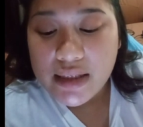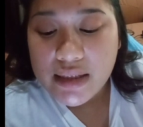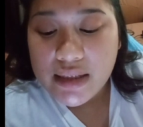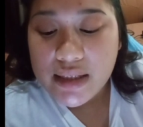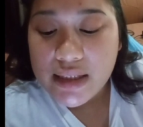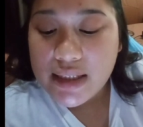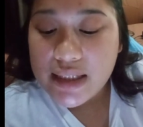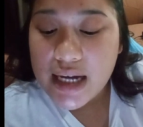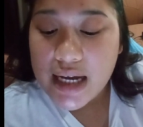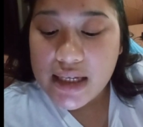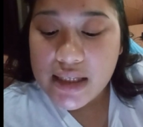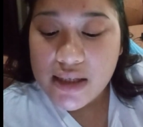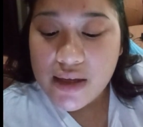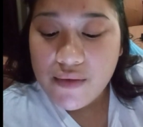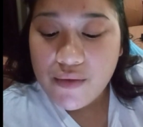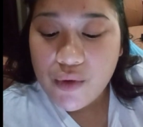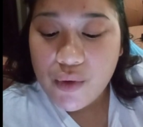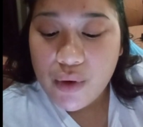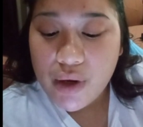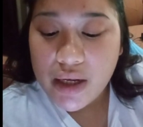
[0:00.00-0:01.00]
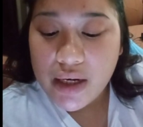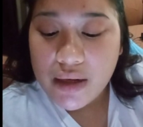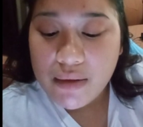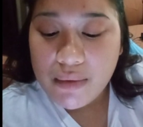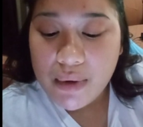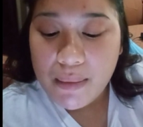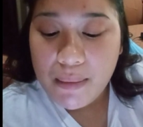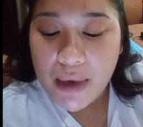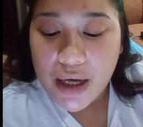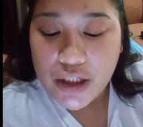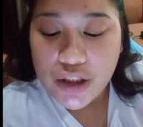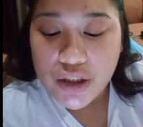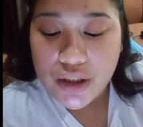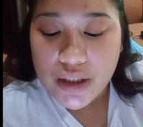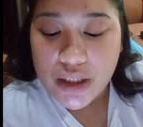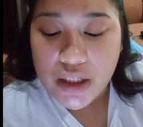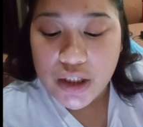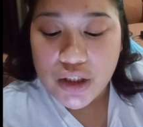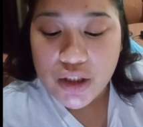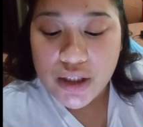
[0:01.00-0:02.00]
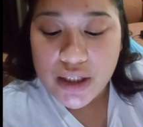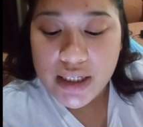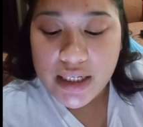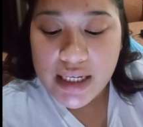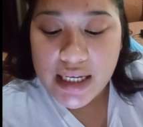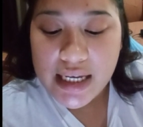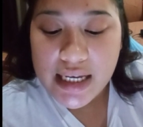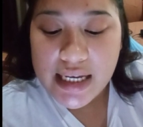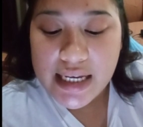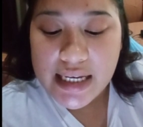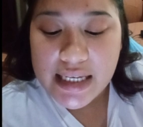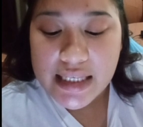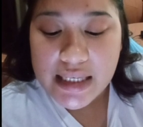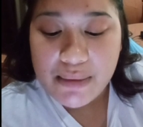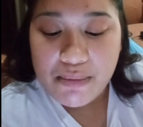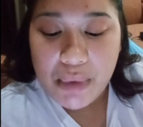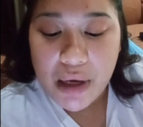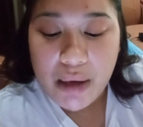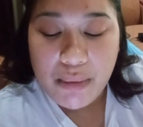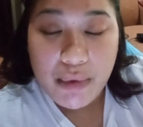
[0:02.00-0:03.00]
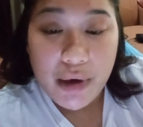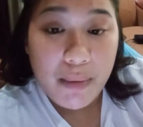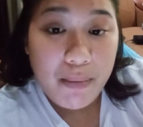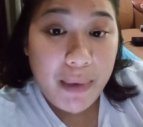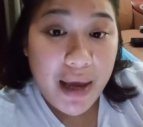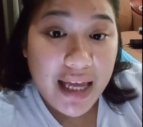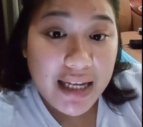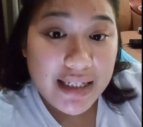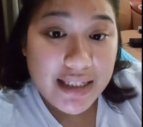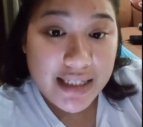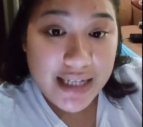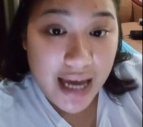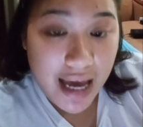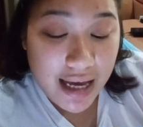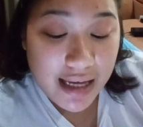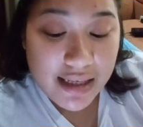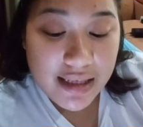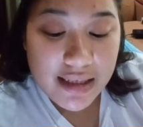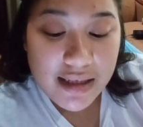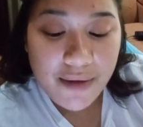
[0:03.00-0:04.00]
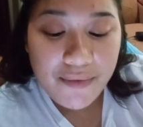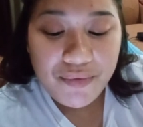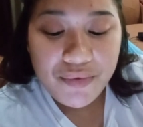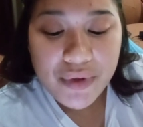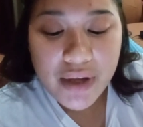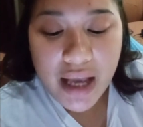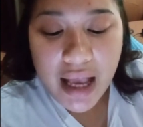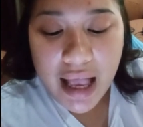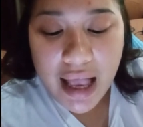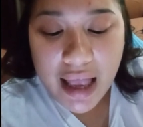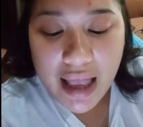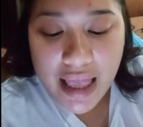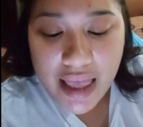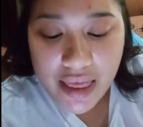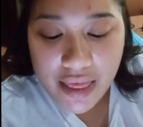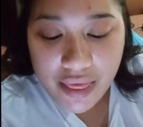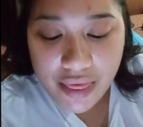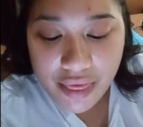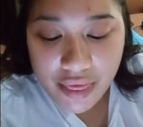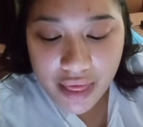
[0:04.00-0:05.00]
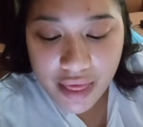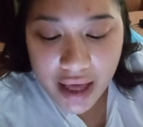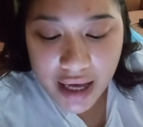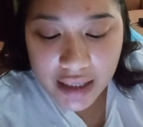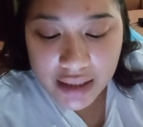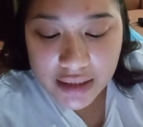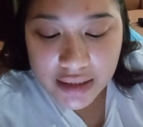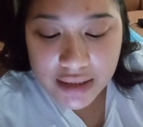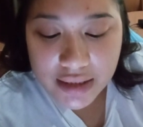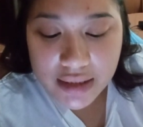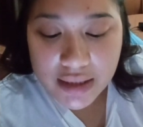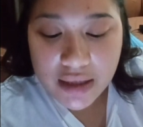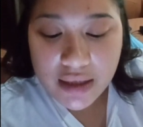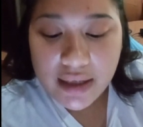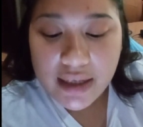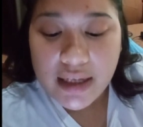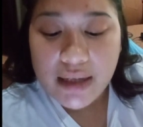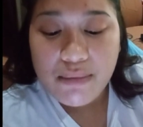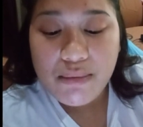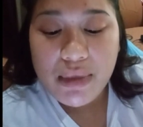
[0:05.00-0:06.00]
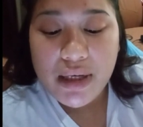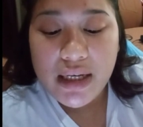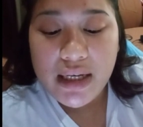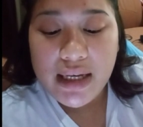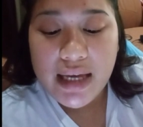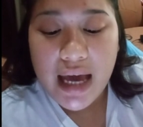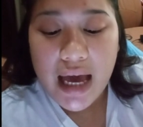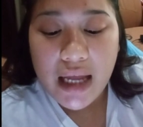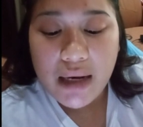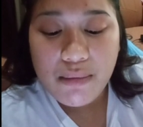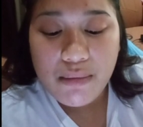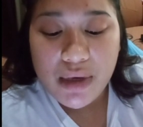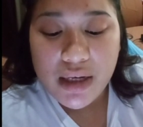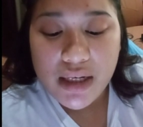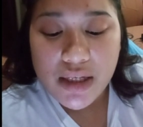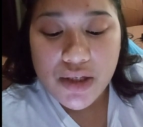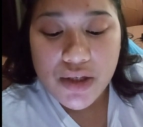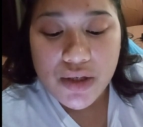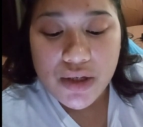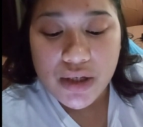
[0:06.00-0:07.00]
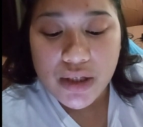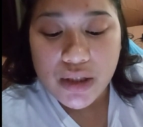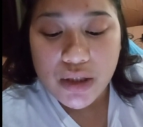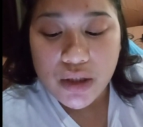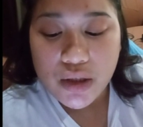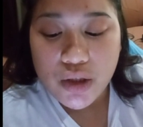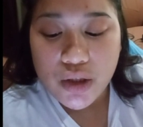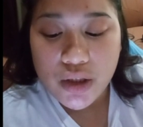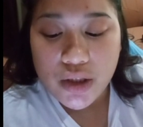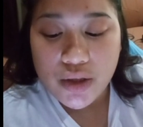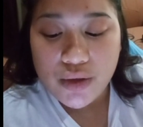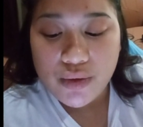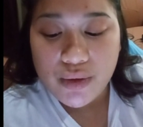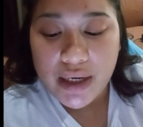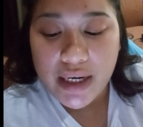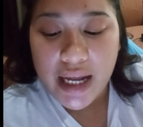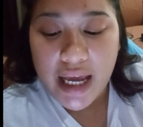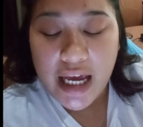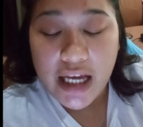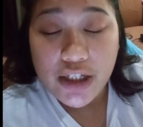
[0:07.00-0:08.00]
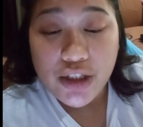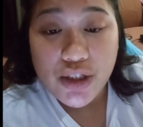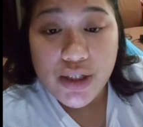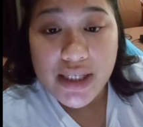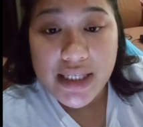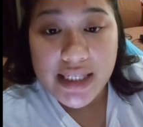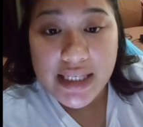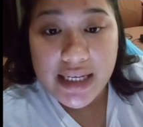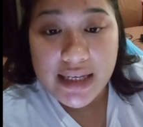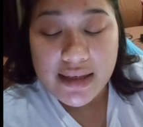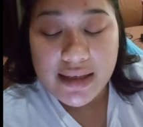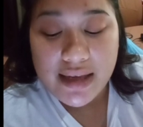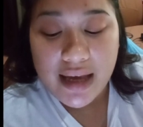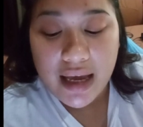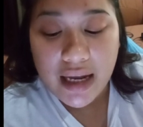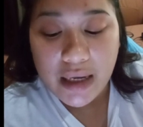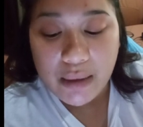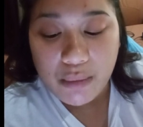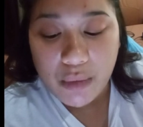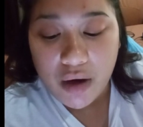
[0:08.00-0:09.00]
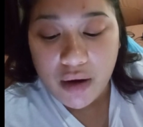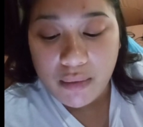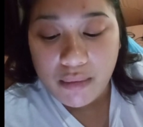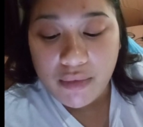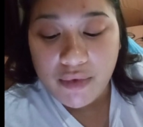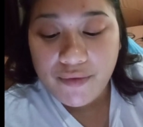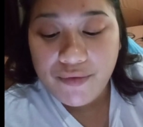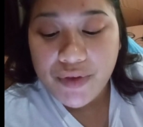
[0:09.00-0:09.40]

The test of creative imagination is a paper pen test that can be administered to children aged 6 and above.